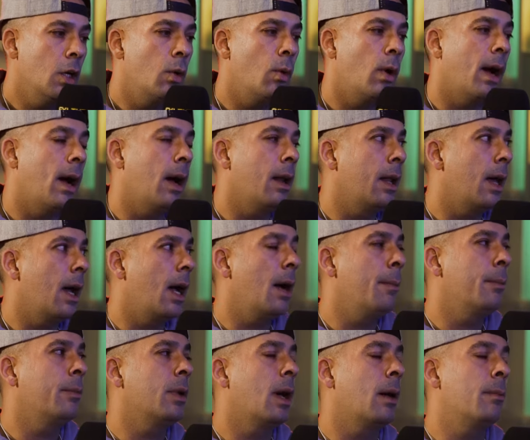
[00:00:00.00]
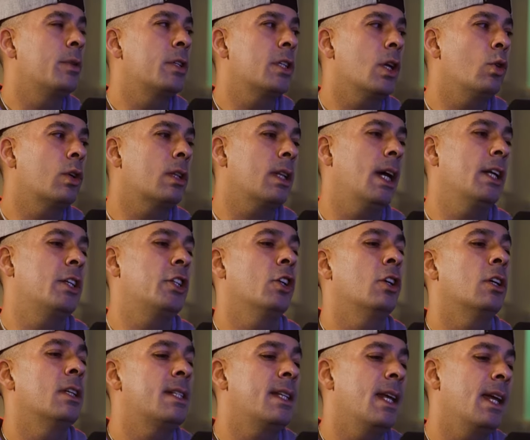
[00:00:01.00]
know what, I'm so glad
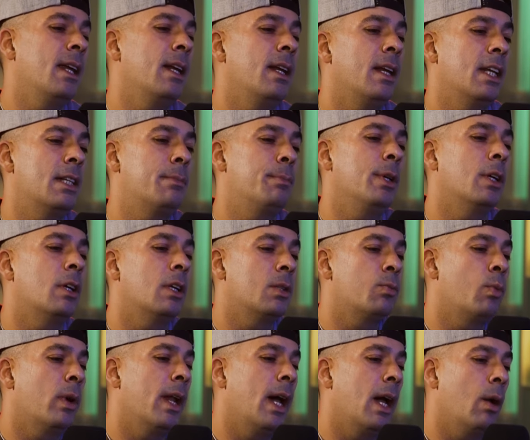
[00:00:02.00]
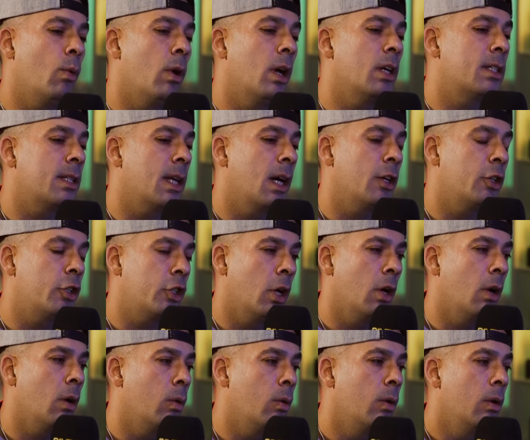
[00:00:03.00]
you're saying this, because when I watched that
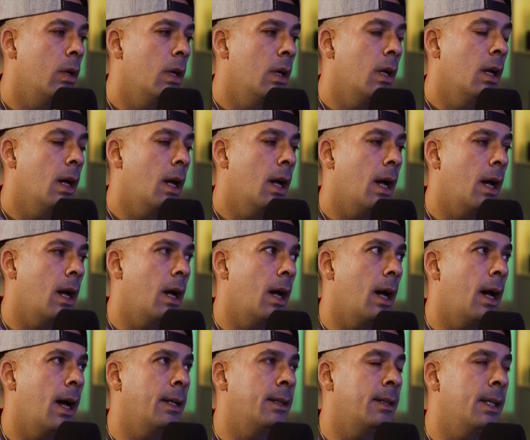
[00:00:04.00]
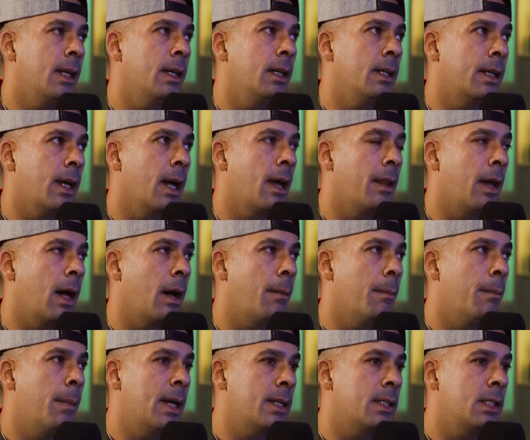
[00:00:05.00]
show, I didn't get
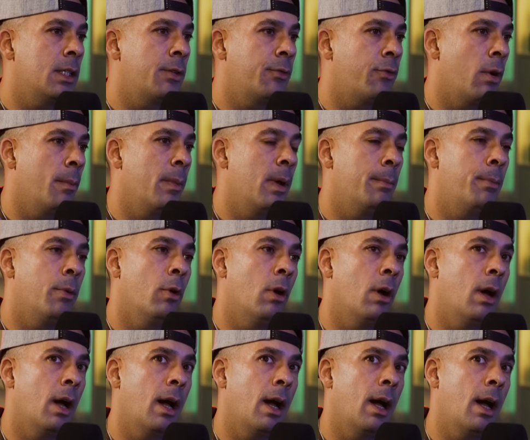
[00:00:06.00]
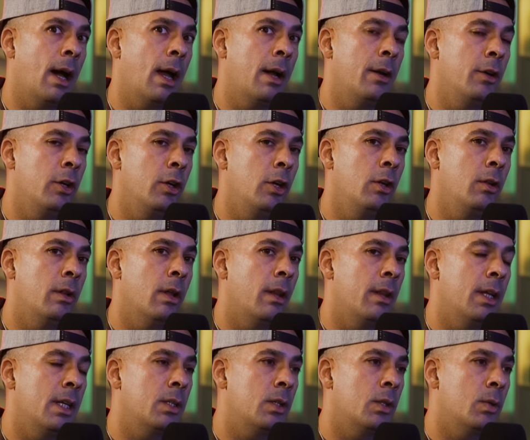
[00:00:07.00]
that message from it, but I knew that
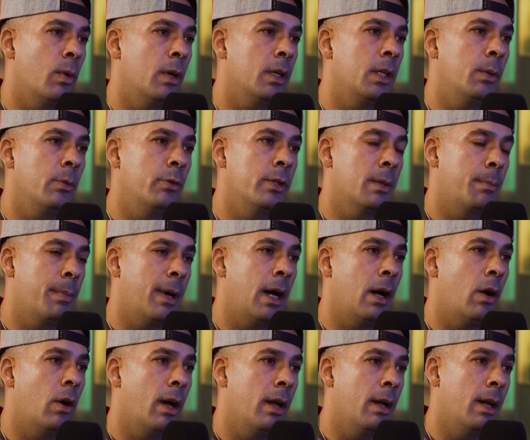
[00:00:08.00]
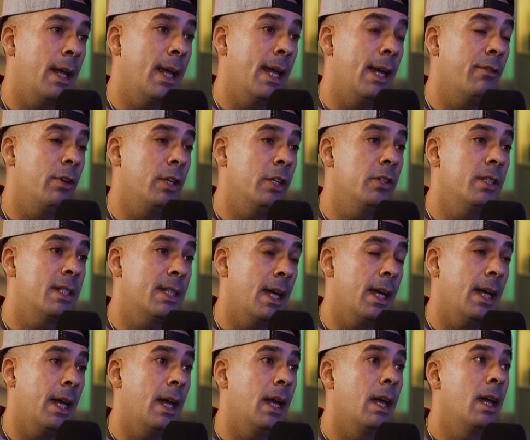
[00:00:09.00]
this is what you was about. And hearing you
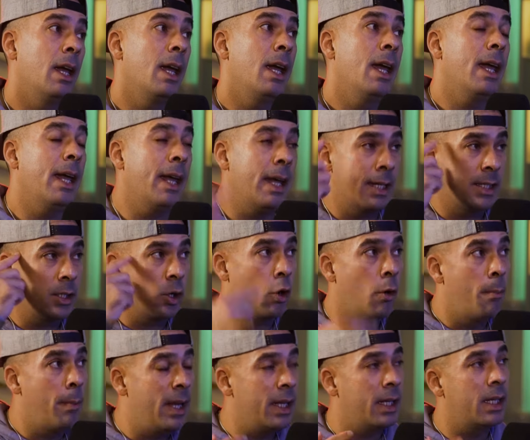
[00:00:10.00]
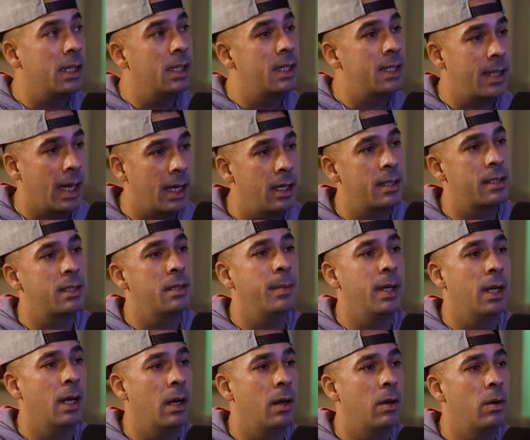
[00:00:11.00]
say it, it's all making sense to
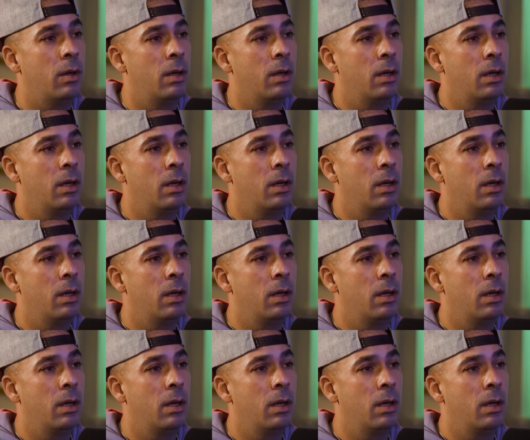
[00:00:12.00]
me now.